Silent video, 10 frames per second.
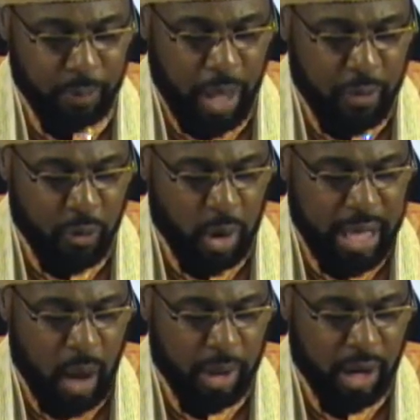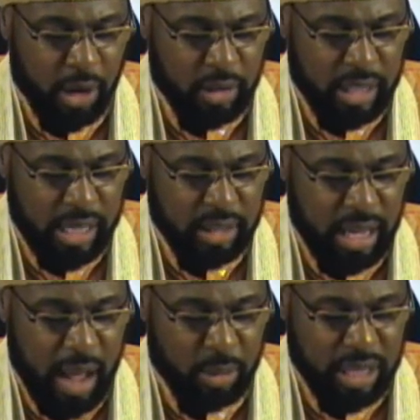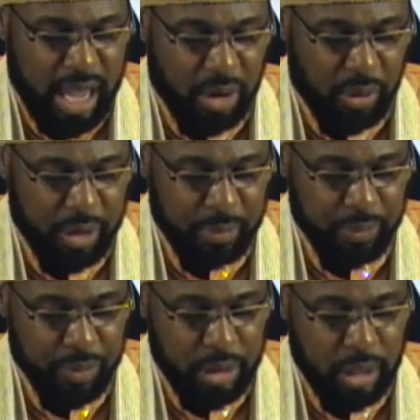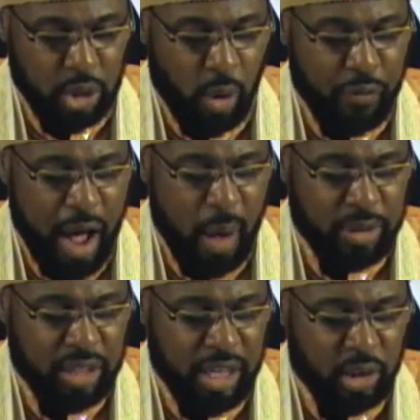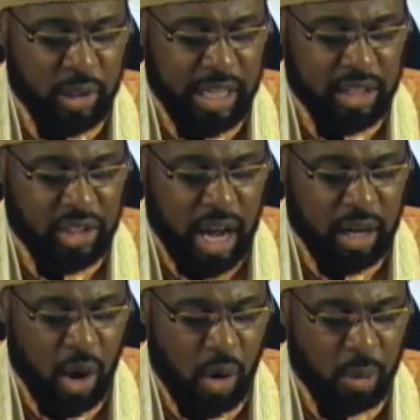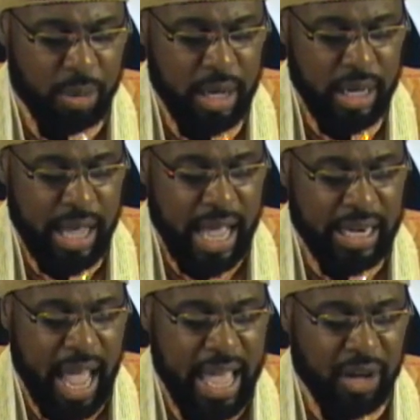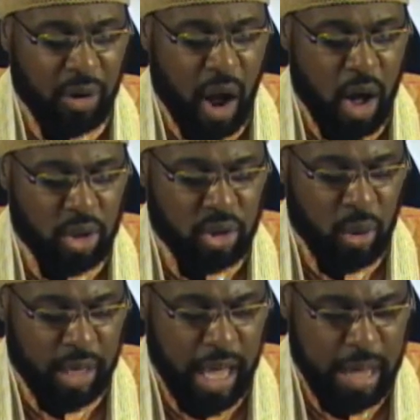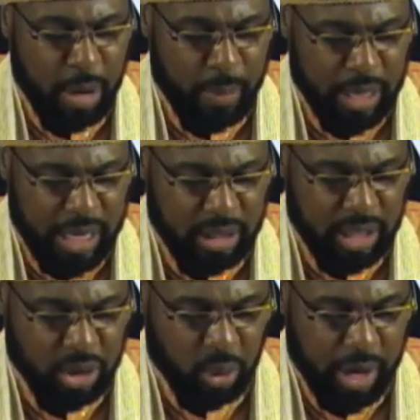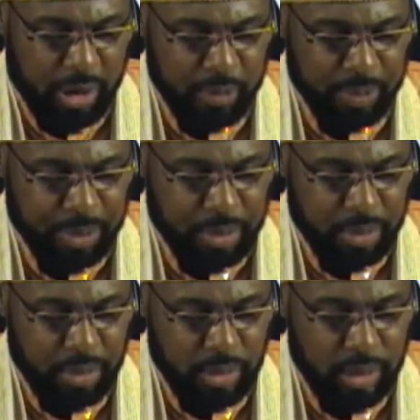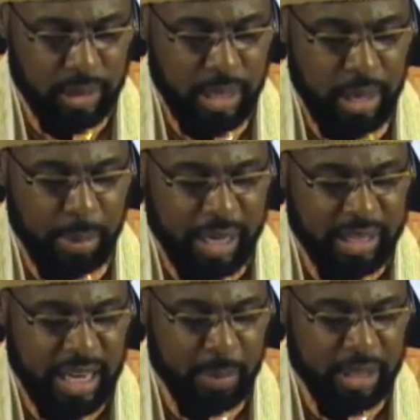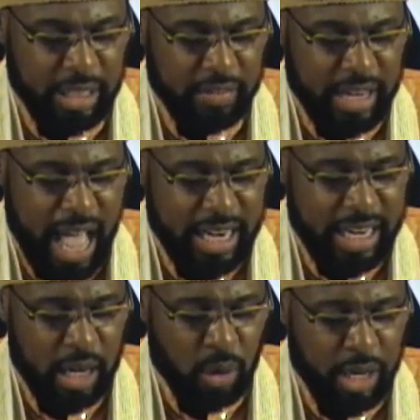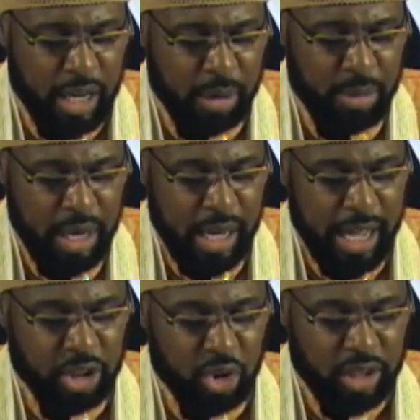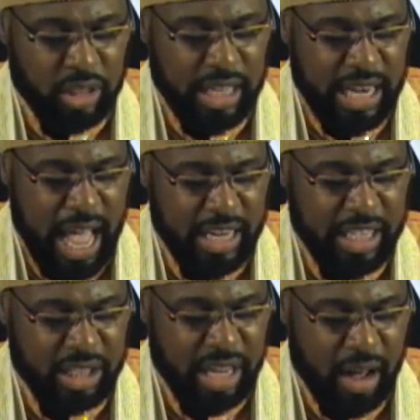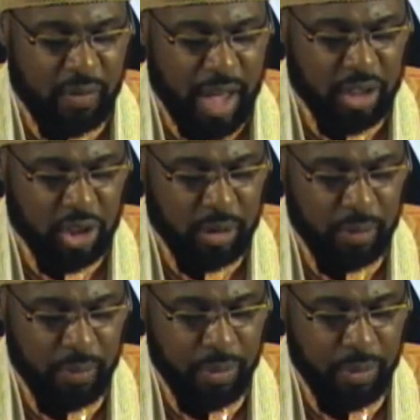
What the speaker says: Therefore Yahweh heard this and was angry. So a fire was kindled against Jacob, and anger also came up against Israel, because they believed not in Elohim and trusted not in his salvation,